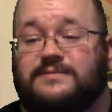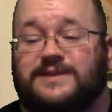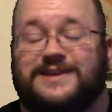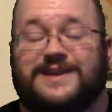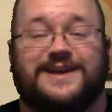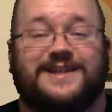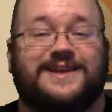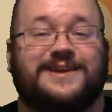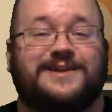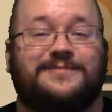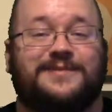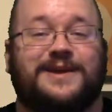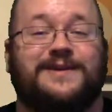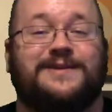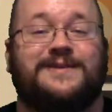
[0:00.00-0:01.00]
killing
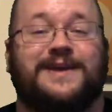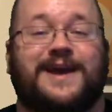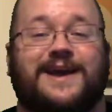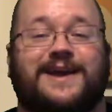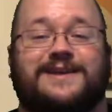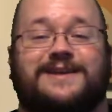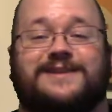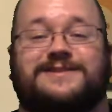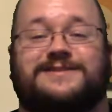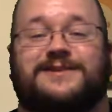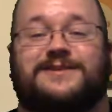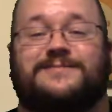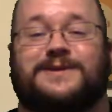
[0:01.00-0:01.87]
me, and it's all